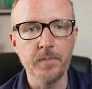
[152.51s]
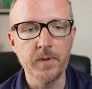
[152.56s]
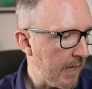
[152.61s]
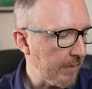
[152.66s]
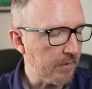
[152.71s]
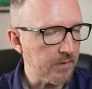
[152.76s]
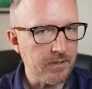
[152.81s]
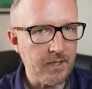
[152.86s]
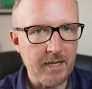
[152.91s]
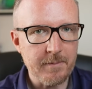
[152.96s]

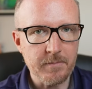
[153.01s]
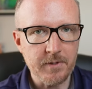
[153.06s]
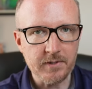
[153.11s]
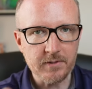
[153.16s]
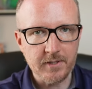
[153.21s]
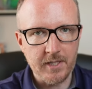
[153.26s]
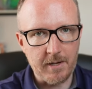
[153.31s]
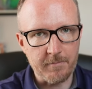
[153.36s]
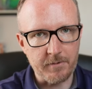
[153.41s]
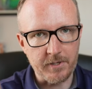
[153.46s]
At the time
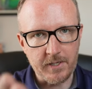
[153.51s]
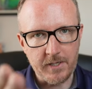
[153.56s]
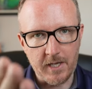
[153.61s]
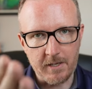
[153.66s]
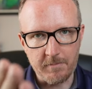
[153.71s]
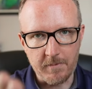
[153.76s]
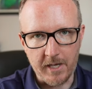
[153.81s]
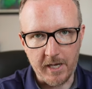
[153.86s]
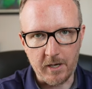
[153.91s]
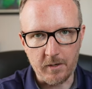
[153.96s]
this camera
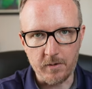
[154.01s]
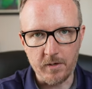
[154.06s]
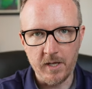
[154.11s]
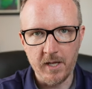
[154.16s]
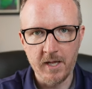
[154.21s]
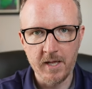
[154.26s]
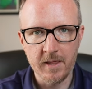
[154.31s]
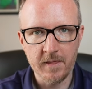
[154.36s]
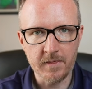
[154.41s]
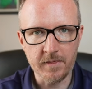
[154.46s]
came out,
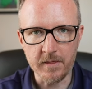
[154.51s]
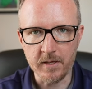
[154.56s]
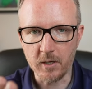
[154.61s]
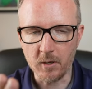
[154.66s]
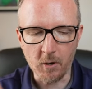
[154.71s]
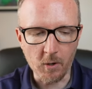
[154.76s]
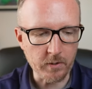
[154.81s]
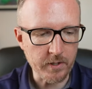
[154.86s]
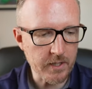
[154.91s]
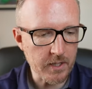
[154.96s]
the
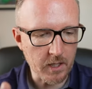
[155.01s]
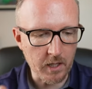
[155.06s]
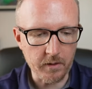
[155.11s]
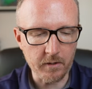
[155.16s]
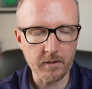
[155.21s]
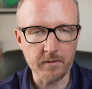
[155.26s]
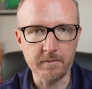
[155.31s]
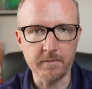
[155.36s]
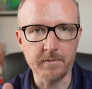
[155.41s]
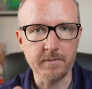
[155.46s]
only
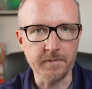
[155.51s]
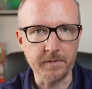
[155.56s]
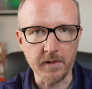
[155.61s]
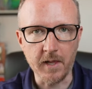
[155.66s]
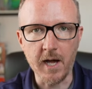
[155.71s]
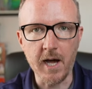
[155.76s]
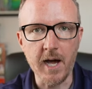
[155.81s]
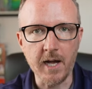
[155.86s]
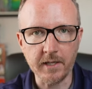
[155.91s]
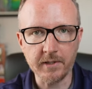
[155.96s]
other
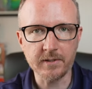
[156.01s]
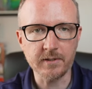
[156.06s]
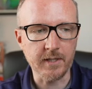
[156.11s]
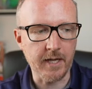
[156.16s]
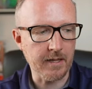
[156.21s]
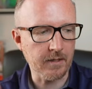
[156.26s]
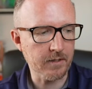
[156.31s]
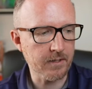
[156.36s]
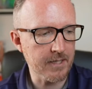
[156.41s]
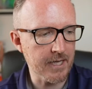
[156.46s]
vlog
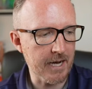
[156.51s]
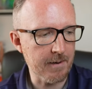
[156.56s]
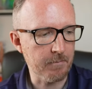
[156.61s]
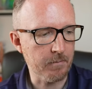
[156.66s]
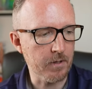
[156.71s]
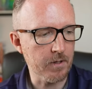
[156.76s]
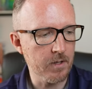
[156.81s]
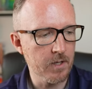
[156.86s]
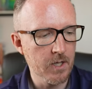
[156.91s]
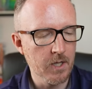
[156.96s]
style
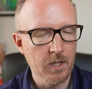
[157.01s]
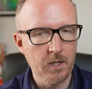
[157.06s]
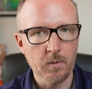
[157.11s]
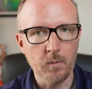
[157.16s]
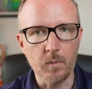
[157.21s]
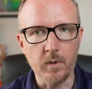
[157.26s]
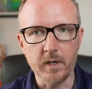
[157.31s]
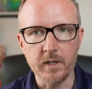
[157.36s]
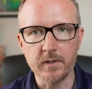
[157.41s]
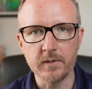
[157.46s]
camera
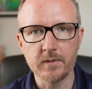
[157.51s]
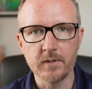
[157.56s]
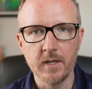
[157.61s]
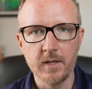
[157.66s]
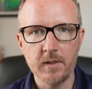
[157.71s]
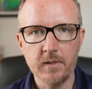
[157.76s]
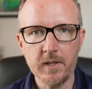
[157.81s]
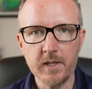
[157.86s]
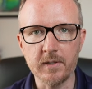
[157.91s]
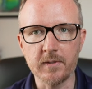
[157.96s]
was
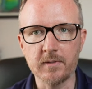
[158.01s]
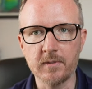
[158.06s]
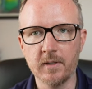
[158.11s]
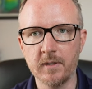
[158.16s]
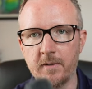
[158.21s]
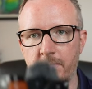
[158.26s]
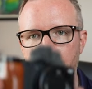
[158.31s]
this,